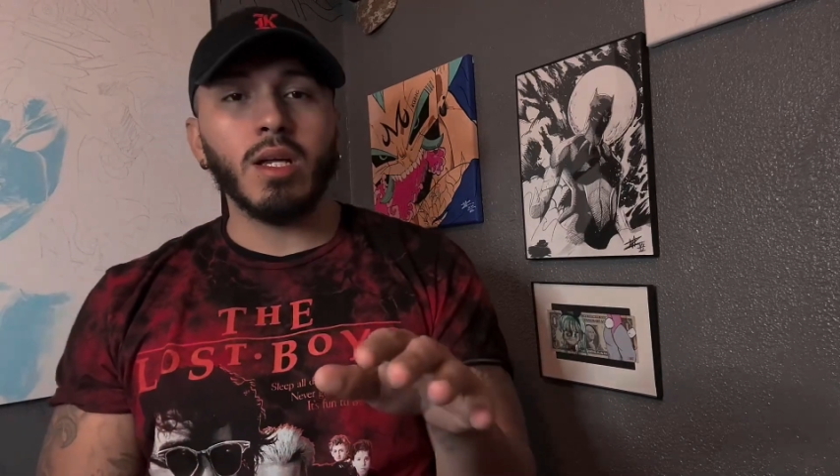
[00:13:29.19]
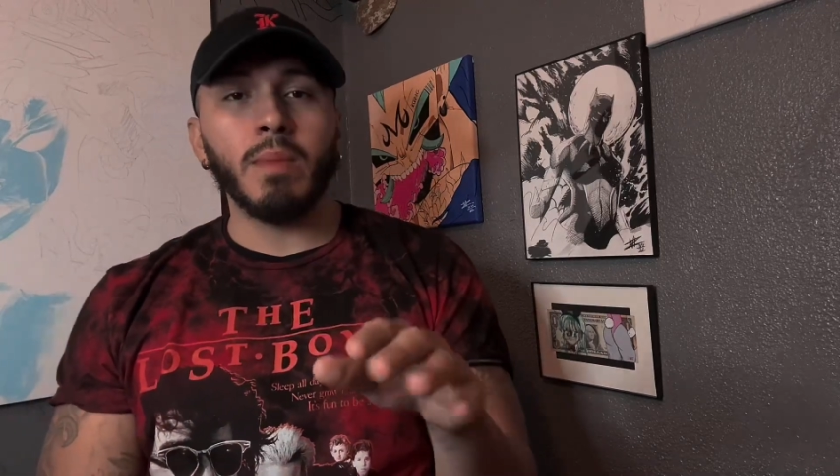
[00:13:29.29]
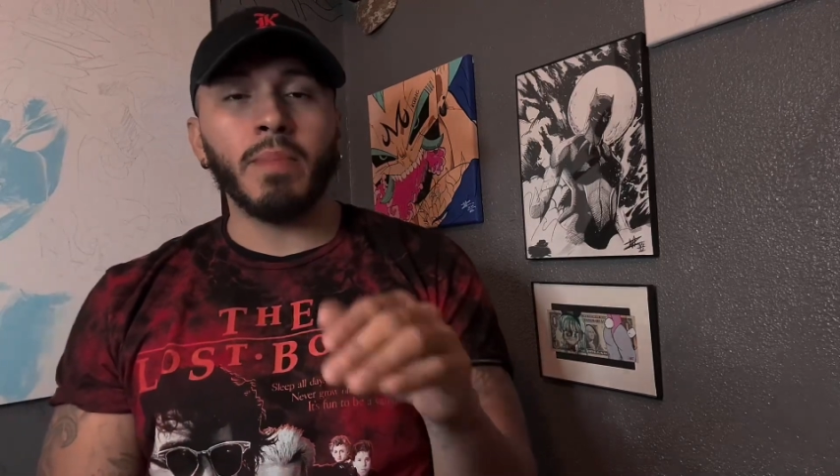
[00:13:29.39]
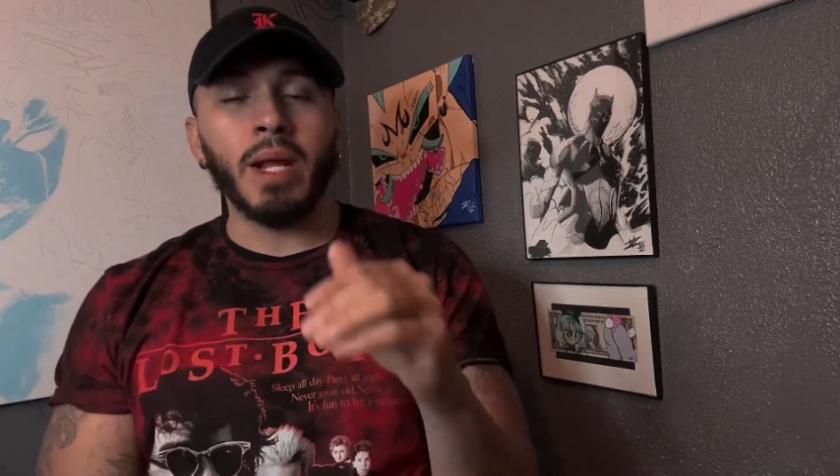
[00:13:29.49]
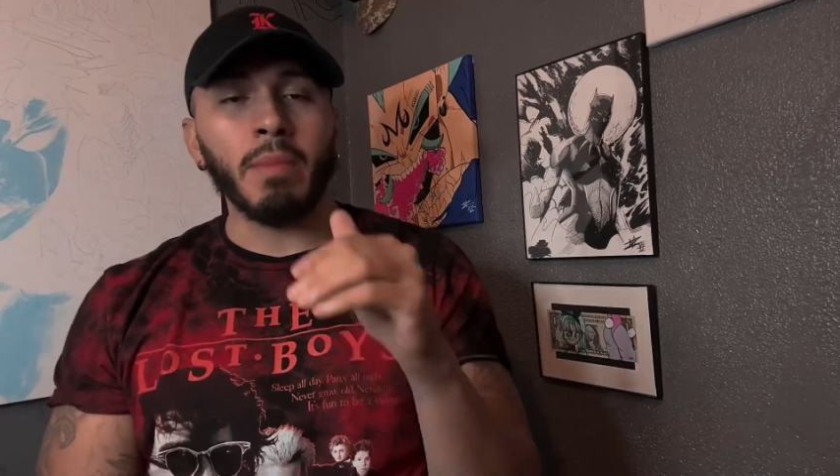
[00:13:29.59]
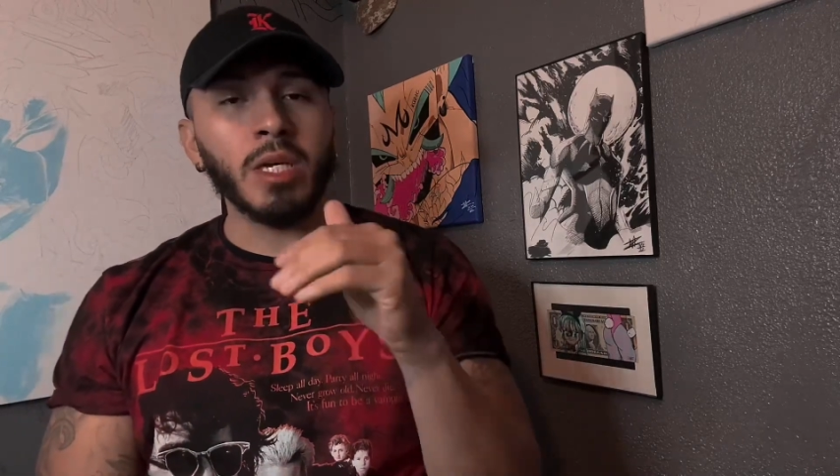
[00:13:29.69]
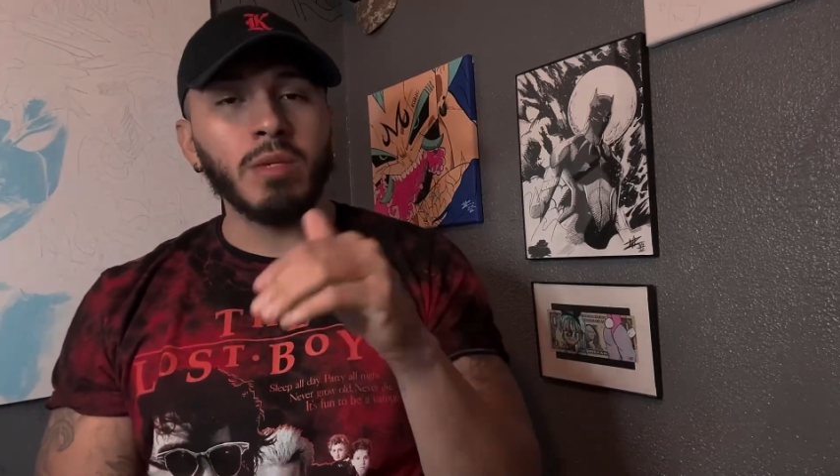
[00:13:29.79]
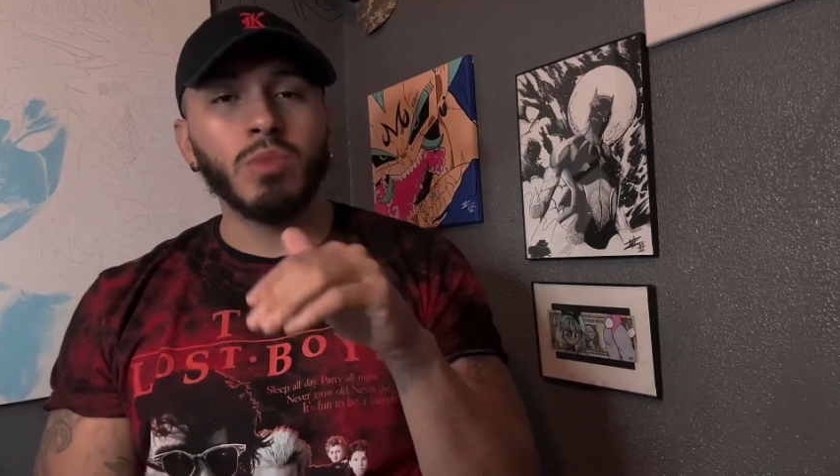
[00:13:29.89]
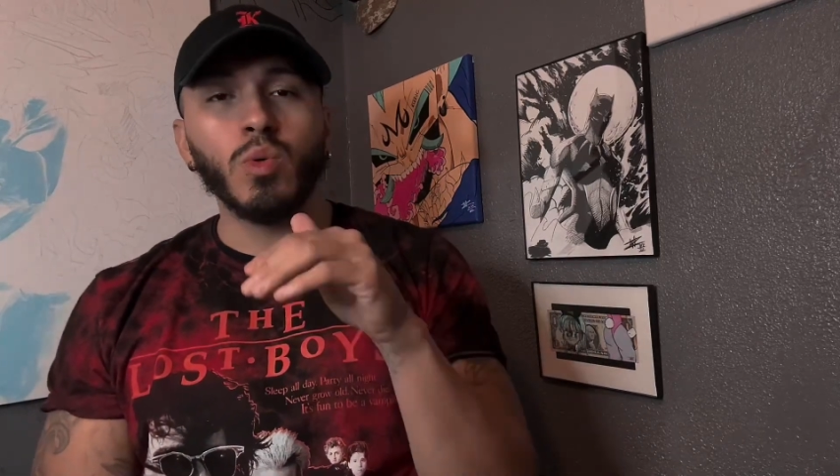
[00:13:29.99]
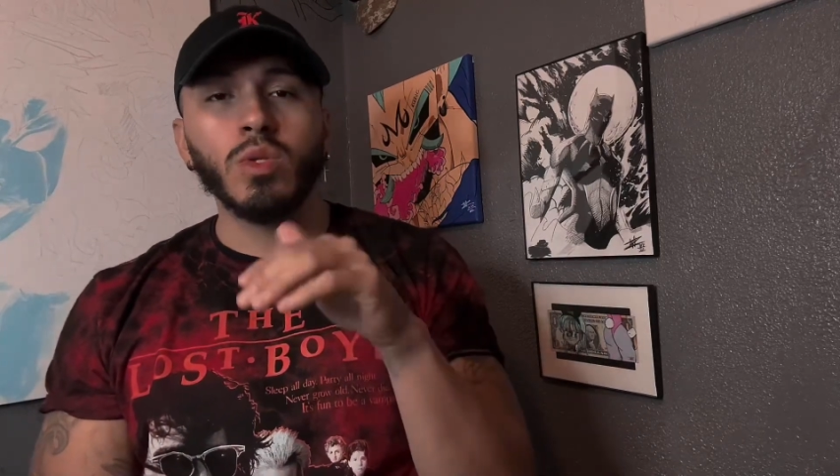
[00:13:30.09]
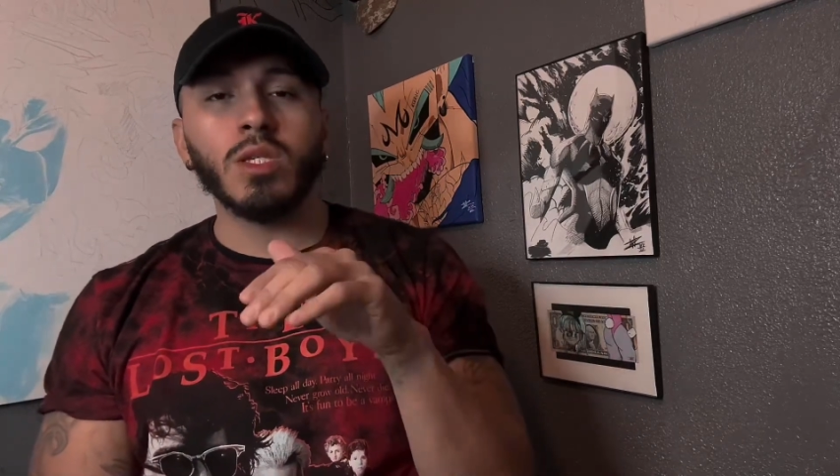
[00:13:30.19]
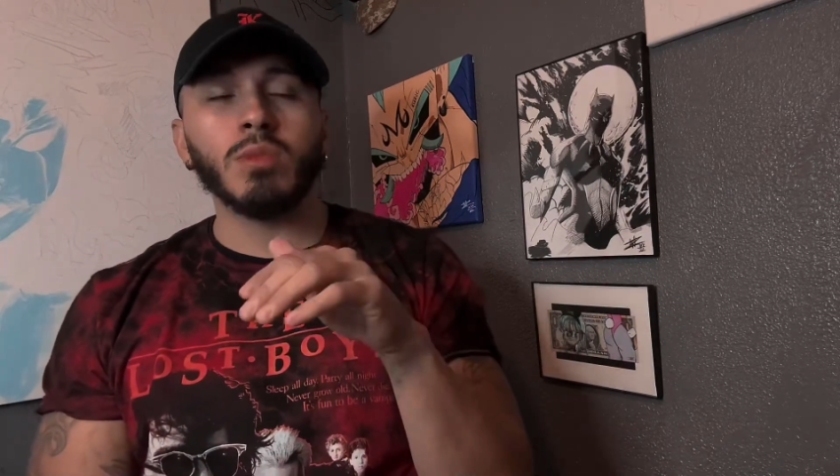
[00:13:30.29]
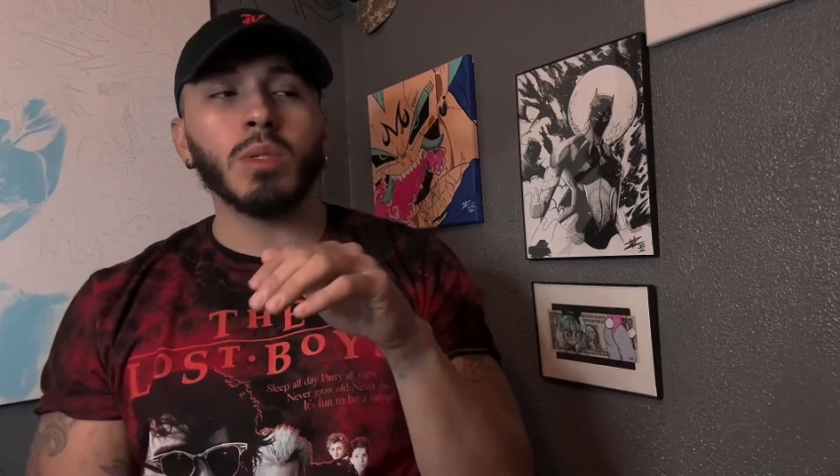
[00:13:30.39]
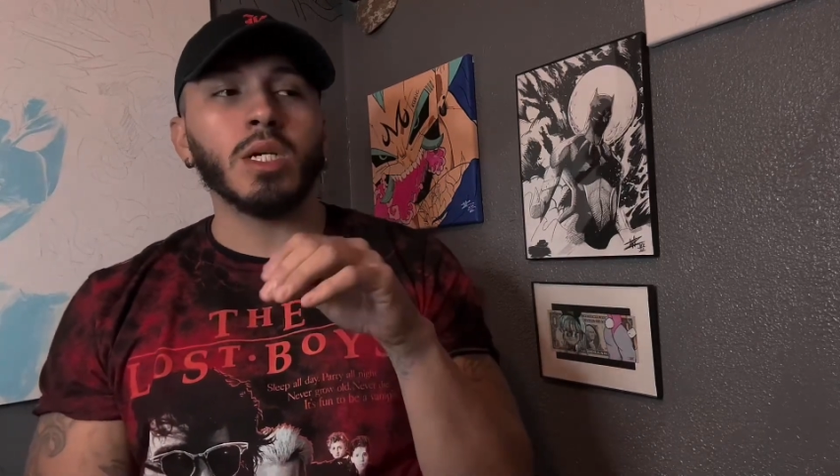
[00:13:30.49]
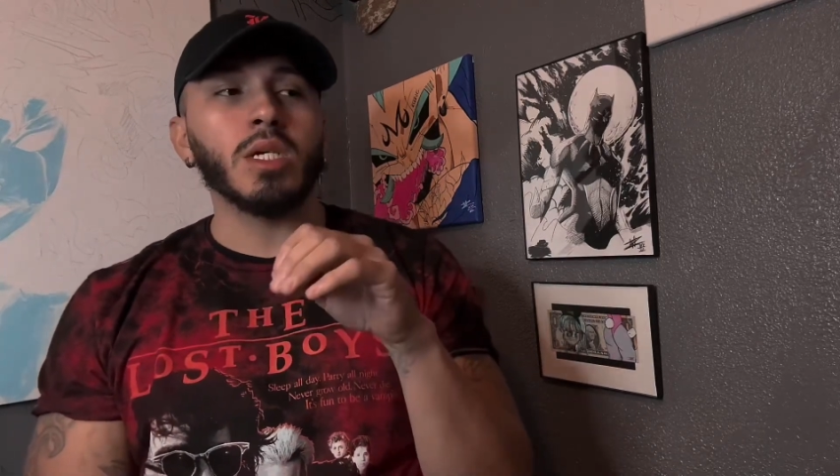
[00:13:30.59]
but I'm going to keep doing this
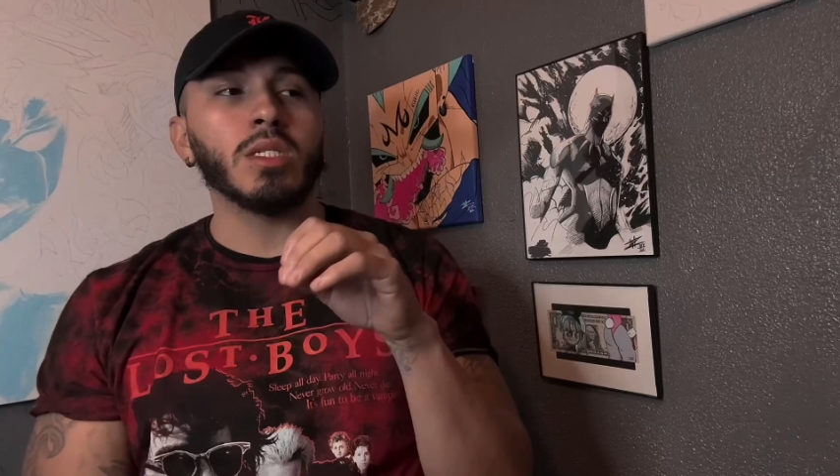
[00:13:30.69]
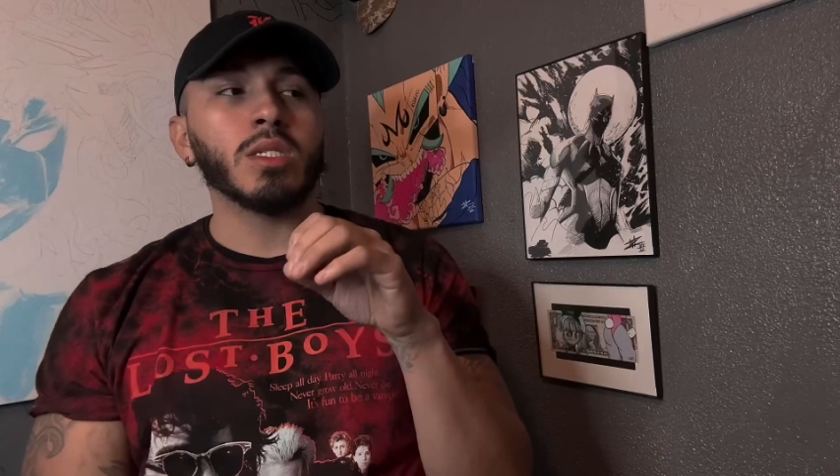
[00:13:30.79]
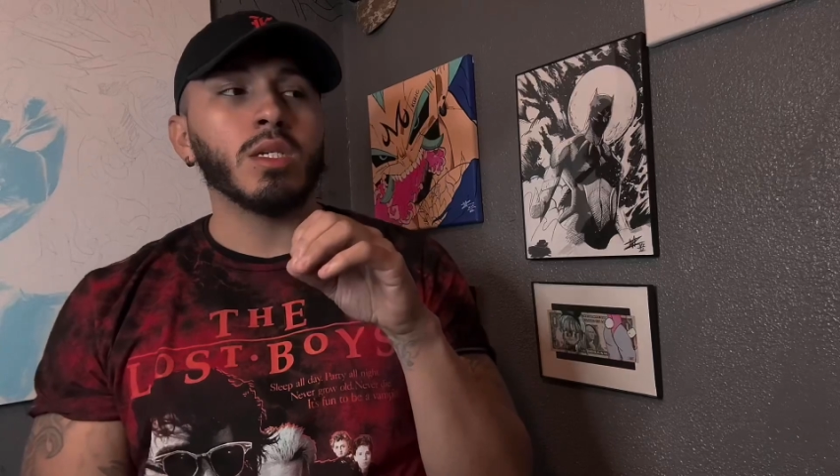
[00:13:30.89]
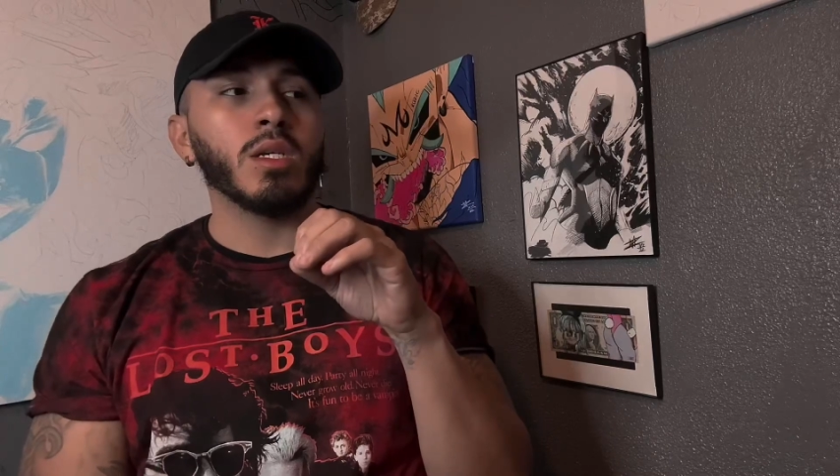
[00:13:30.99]
because